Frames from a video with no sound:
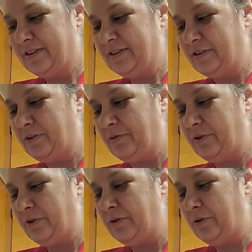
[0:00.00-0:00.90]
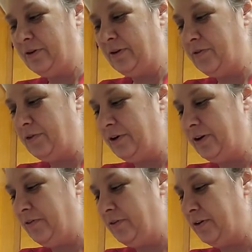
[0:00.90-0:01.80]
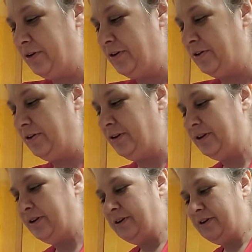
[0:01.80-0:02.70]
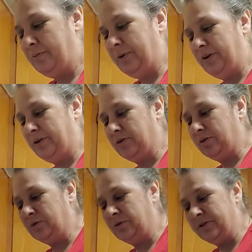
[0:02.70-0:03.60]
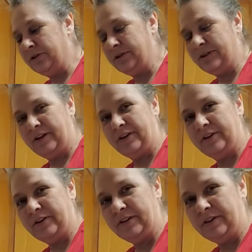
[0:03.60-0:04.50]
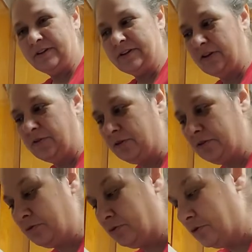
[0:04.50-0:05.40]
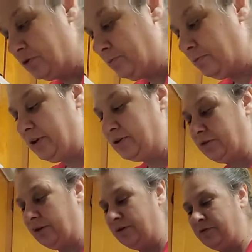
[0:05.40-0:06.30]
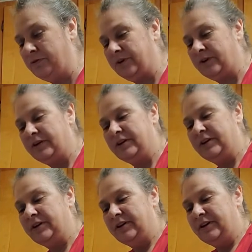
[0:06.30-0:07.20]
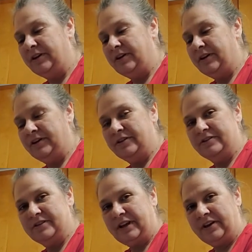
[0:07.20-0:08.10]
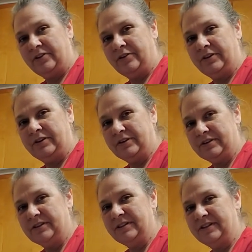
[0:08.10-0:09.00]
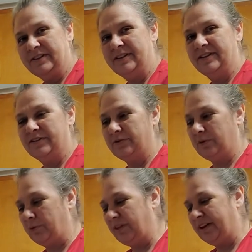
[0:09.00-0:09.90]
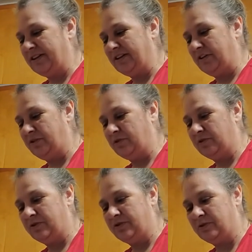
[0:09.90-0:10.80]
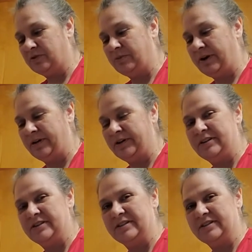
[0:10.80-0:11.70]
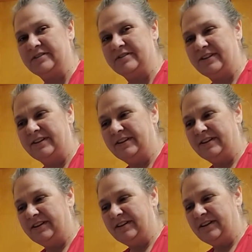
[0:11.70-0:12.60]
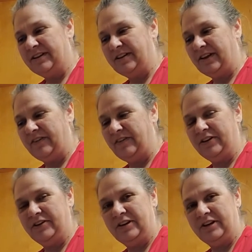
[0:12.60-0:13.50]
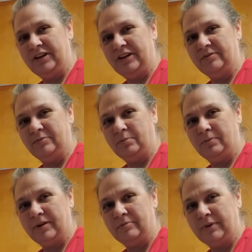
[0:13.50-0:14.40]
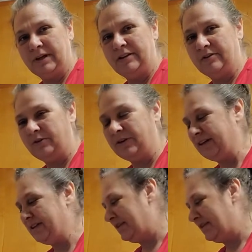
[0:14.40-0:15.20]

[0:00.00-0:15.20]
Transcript: So if you're ever in Paragould area, it's over towards Beach Grove. Scatter Creek is where we like to go for berries, and they have honey and meat and all kinds of